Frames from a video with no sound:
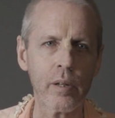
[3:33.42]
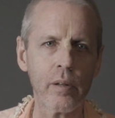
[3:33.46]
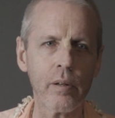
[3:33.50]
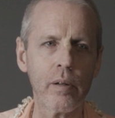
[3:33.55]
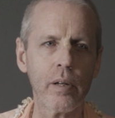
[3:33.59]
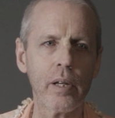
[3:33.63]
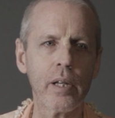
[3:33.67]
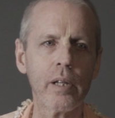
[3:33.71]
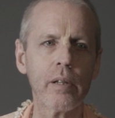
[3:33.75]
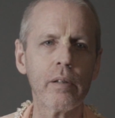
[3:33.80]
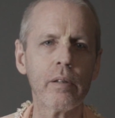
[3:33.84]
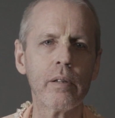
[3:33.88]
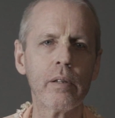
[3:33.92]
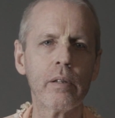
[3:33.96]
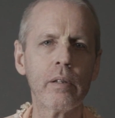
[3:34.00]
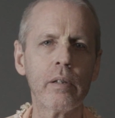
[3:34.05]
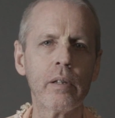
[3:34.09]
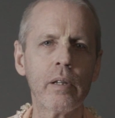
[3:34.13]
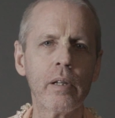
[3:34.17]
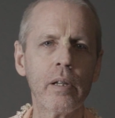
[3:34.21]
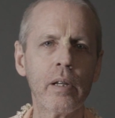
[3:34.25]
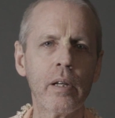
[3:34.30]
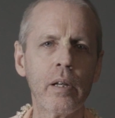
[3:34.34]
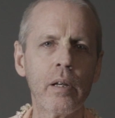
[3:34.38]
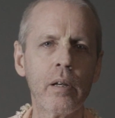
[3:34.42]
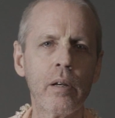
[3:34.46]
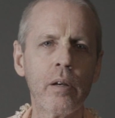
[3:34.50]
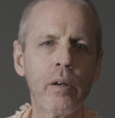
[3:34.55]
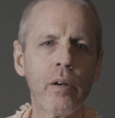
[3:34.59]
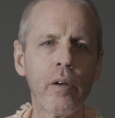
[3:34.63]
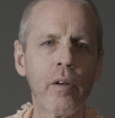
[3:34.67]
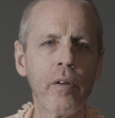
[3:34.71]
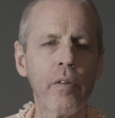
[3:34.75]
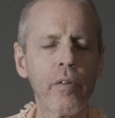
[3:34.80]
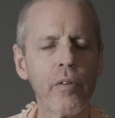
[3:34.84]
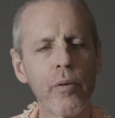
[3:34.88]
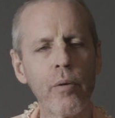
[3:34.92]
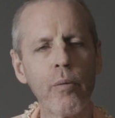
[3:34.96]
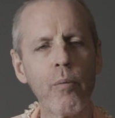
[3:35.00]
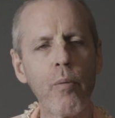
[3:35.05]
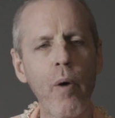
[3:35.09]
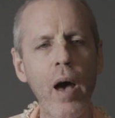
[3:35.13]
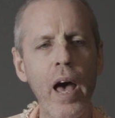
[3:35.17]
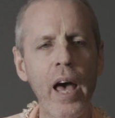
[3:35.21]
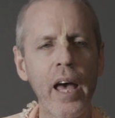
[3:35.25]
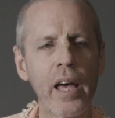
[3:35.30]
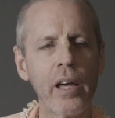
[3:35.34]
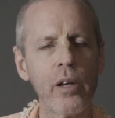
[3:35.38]
Right? The
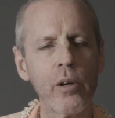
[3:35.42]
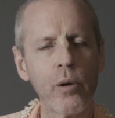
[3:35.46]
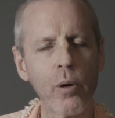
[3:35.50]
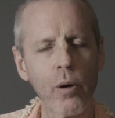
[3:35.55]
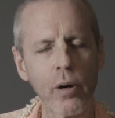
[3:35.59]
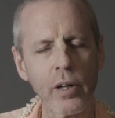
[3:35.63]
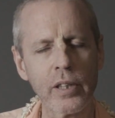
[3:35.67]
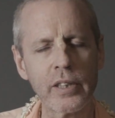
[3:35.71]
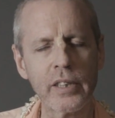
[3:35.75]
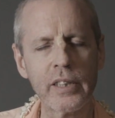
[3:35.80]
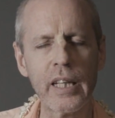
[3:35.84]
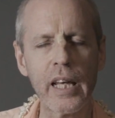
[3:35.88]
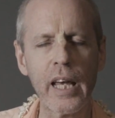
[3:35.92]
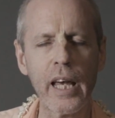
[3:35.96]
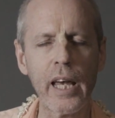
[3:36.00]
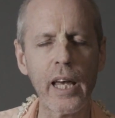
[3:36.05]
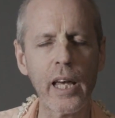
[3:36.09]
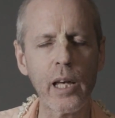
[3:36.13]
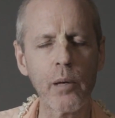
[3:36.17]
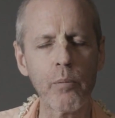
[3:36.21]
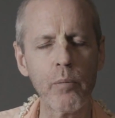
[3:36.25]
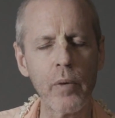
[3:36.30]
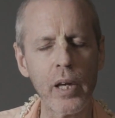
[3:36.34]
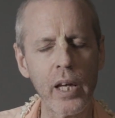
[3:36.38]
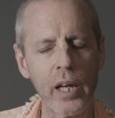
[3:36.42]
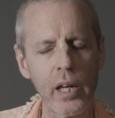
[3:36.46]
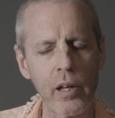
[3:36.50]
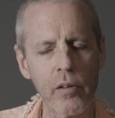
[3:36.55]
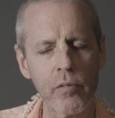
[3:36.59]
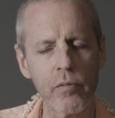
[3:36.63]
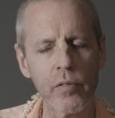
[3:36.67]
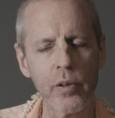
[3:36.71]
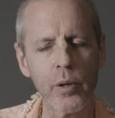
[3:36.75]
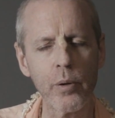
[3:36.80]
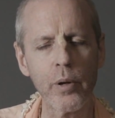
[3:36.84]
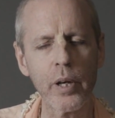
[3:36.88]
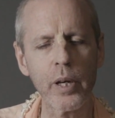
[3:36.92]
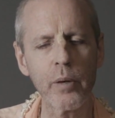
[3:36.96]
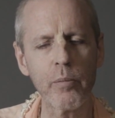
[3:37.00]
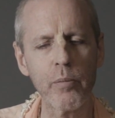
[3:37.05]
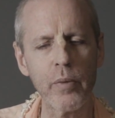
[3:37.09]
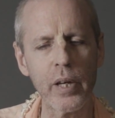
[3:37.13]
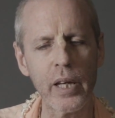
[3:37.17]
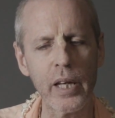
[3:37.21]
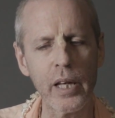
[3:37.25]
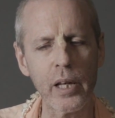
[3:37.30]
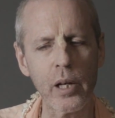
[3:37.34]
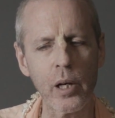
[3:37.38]
way you're seeing me, viewing
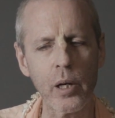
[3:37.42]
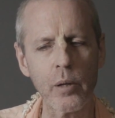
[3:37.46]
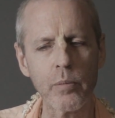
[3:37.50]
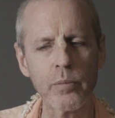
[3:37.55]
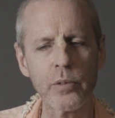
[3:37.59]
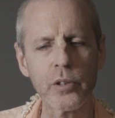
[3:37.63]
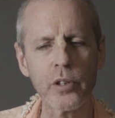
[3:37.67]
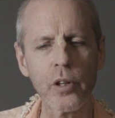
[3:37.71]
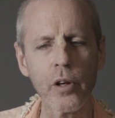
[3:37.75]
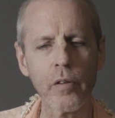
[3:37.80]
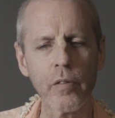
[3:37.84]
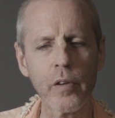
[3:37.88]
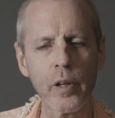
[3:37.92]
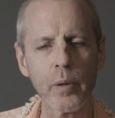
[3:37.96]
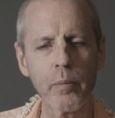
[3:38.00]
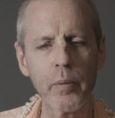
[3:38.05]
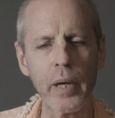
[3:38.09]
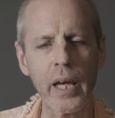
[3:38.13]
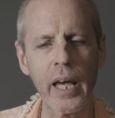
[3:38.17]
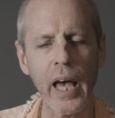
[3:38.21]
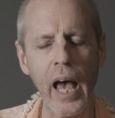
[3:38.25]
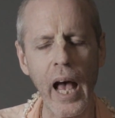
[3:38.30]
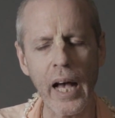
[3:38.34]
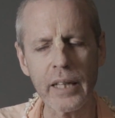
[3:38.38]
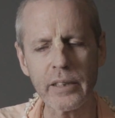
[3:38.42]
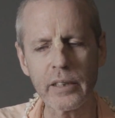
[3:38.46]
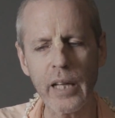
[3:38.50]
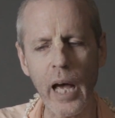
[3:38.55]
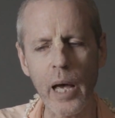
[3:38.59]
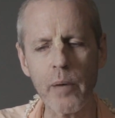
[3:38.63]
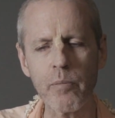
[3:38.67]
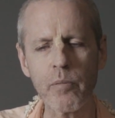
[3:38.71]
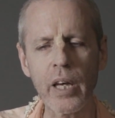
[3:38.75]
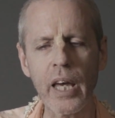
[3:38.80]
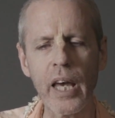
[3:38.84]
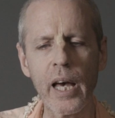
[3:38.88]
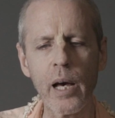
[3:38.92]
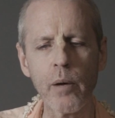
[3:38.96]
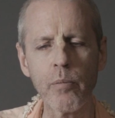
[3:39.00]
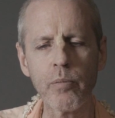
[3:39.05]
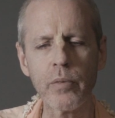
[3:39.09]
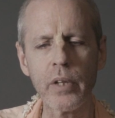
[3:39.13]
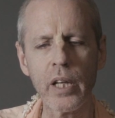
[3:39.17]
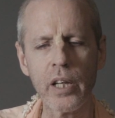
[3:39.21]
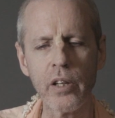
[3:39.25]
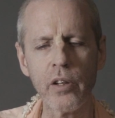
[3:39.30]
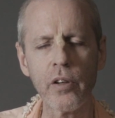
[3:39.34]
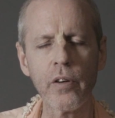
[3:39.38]
me, observing me, as I'm
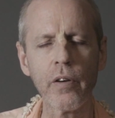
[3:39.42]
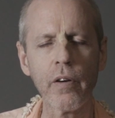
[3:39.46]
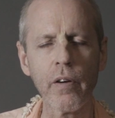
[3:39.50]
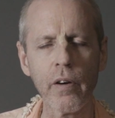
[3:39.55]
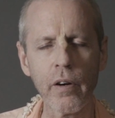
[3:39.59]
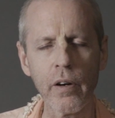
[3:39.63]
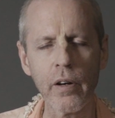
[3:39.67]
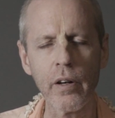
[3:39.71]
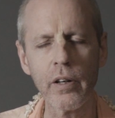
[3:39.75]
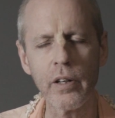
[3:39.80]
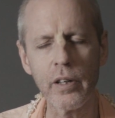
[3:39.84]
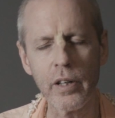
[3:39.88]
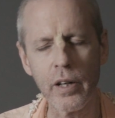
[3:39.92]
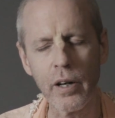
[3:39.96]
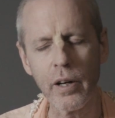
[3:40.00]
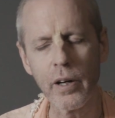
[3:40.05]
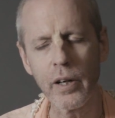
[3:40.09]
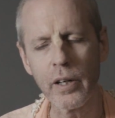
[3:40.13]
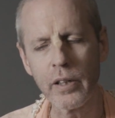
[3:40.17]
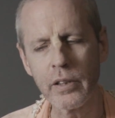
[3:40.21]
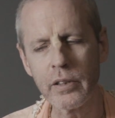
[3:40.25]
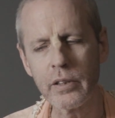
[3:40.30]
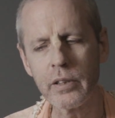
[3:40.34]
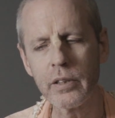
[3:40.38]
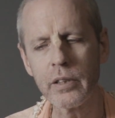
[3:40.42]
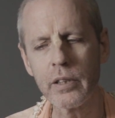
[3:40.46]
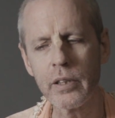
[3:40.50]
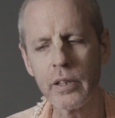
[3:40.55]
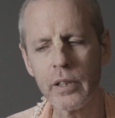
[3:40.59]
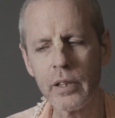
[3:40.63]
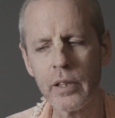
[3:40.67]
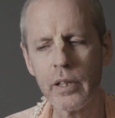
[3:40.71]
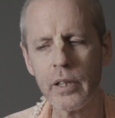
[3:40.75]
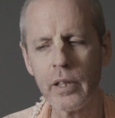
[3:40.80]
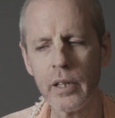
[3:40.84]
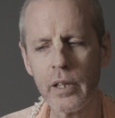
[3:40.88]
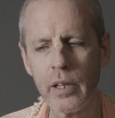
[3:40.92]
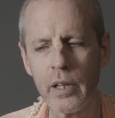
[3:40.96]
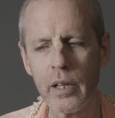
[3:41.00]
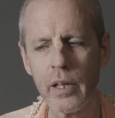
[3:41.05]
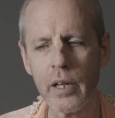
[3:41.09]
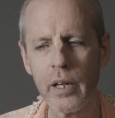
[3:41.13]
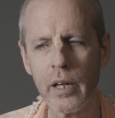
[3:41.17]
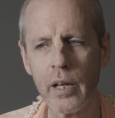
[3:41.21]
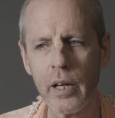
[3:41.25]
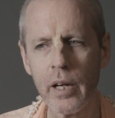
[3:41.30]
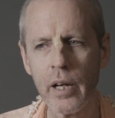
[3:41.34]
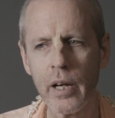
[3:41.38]
kept in your heart,
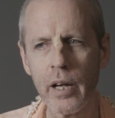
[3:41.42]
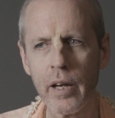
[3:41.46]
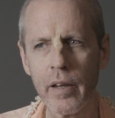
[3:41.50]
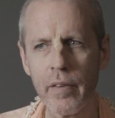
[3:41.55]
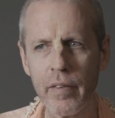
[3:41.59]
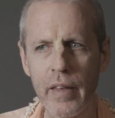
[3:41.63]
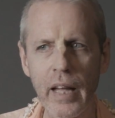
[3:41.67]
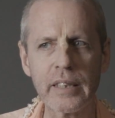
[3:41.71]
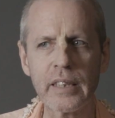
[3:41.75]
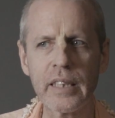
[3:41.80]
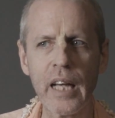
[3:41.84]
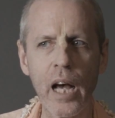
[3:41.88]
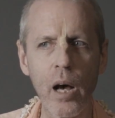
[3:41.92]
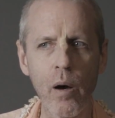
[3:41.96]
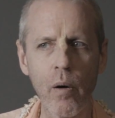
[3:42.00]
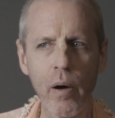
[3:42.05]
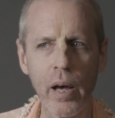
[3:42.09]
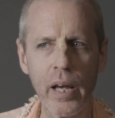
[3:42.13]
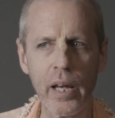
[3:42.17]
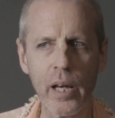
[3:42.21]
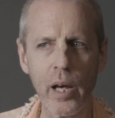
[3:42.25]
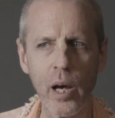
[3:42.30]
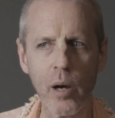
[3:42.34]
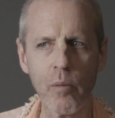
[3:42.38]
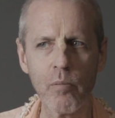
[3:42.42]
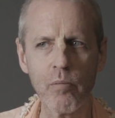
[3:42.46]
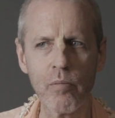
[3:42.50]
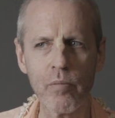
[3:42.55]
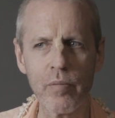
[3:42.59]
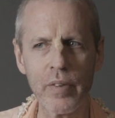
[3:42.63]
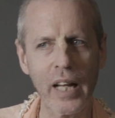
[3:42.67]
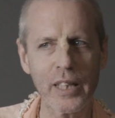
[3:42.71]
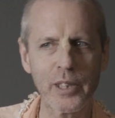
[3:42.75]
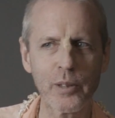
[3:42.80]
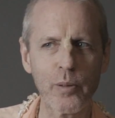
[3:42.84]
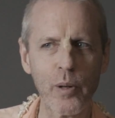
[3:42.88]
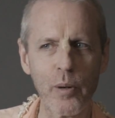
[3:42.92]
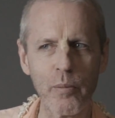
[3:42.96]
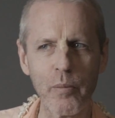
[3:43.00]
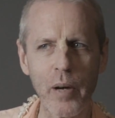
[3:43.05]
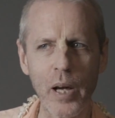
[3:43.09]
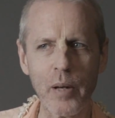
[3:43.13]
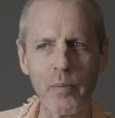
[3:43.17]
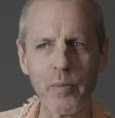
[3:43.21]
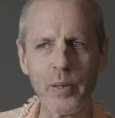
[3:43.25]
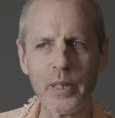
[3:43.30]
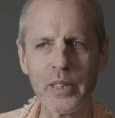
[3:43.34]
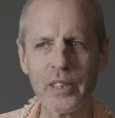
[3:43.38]
that's how I am. That's what
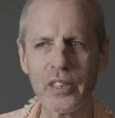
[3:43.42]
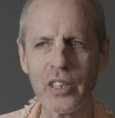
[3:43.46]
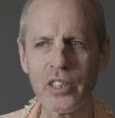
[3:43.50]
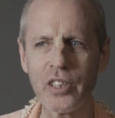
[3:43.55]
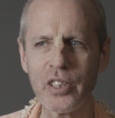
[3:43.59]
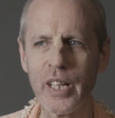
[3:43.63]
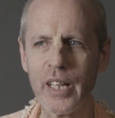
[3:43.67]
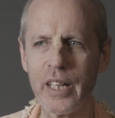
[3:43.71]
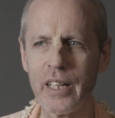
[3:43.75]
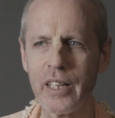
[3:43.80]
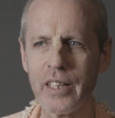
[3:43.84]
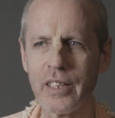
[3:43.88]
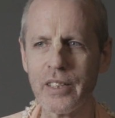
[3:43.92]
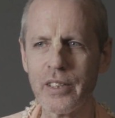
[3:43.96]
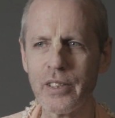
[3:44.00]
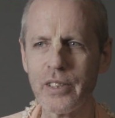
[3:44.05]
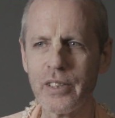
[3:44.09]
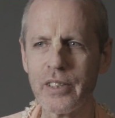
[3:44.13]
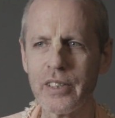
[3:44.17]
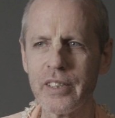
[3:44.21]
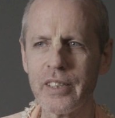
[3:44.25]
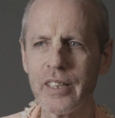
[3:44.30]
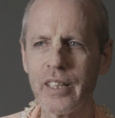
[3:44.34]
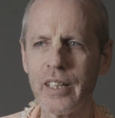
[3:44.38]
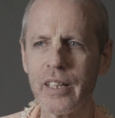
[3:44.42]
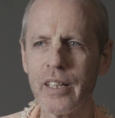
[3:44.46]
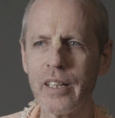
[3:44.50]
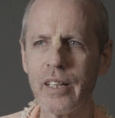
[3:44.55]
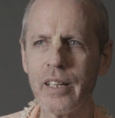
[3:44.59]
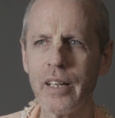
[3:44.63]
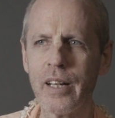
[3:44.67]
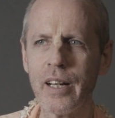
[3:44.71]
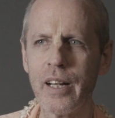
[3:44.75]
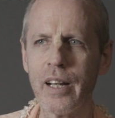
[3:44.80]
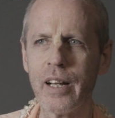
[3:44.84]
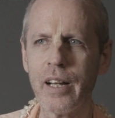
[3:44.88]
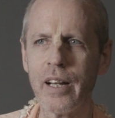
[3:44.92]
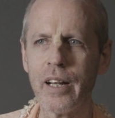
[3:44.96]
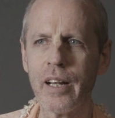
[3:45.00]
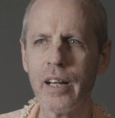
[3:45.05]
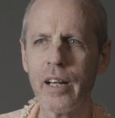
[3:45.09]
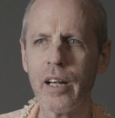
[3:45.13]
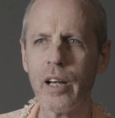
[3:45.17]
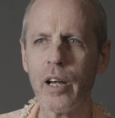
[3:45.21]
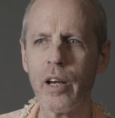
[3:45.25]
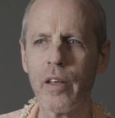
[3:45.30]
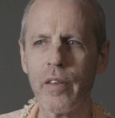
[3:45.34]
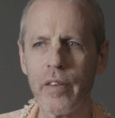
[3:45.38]
my position is.
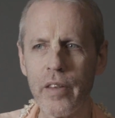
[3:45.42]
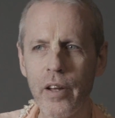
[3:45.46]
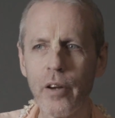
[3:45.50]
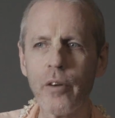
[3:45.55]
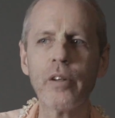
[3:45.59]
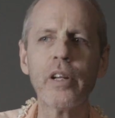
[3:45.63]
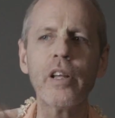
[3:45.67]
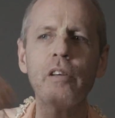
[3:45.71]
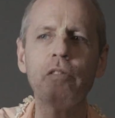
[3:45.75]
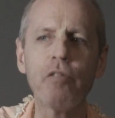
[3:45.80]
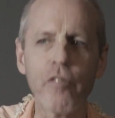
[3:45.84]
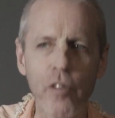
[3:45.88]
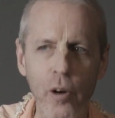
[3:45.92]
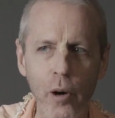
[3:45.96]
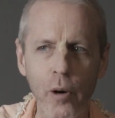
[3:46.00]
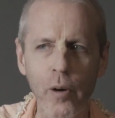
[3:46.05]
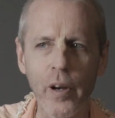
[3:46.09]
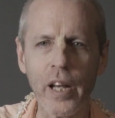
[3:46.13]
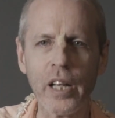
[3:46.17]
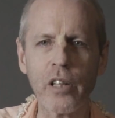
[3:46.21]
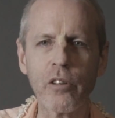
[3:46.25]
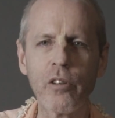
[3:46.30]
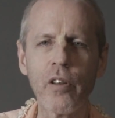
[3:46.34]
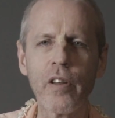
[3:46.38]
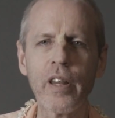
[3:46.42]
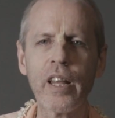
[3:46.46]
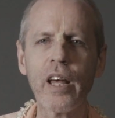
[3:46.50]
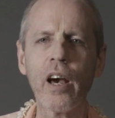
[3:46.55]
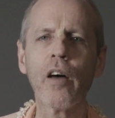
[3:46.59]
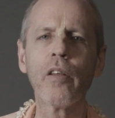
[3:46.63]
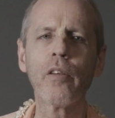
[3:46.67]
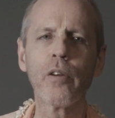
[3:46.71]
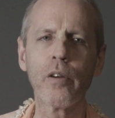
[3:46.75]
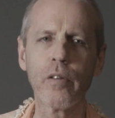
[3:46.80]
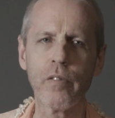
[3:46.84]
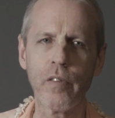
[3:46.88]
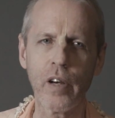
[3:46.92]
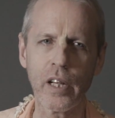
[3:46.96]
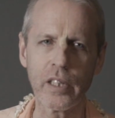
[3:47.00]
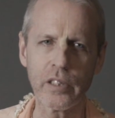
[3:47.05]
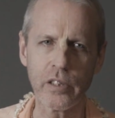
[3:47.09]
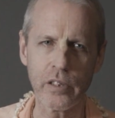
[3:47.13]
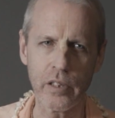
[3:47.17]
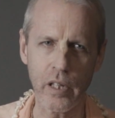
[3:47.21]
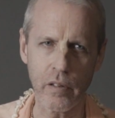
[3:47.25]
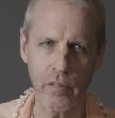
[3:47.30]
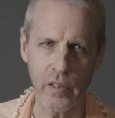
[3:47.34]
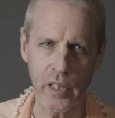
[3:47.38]
They're deferring to the other
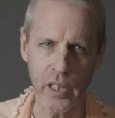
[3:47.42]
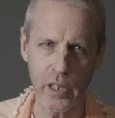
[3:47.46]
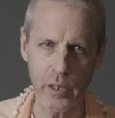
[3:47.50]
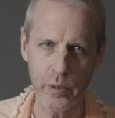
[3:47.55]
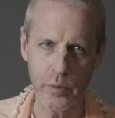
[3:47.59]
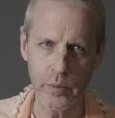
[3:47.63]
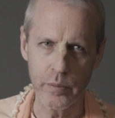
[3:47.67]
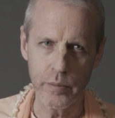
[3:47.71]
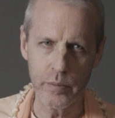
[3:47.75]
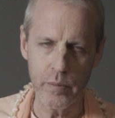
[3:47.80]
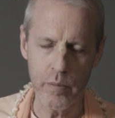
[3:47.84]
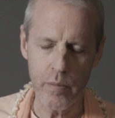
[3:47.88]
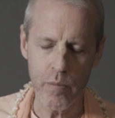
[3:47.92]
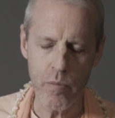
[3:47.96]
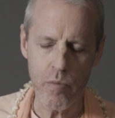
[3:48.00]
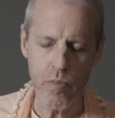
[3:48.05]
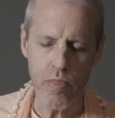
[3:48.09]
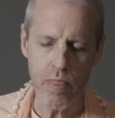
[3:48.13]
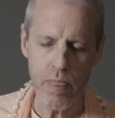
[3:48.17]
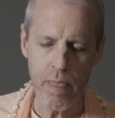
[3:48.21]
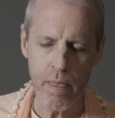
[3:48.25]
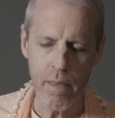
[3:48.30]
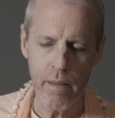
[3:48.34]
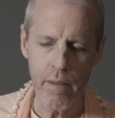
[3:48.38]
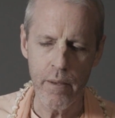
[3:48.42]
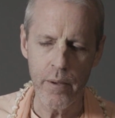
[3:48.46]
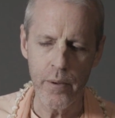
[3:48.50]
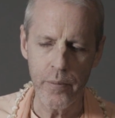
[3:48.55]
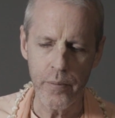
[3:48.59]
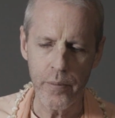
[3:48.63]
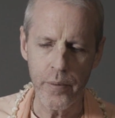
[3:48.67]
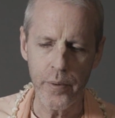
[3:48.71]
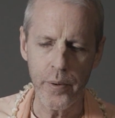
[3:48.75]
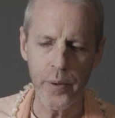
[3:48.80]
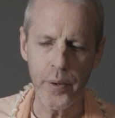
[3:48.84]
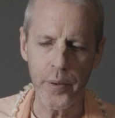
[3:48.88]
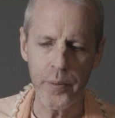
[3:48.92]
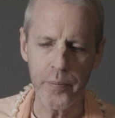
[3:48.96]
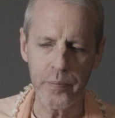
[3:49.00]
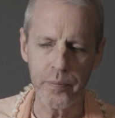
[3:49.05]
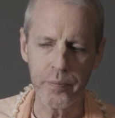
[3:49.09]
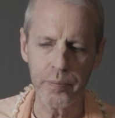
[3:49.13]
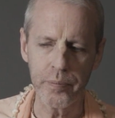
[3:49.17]
Vaishnava. Right?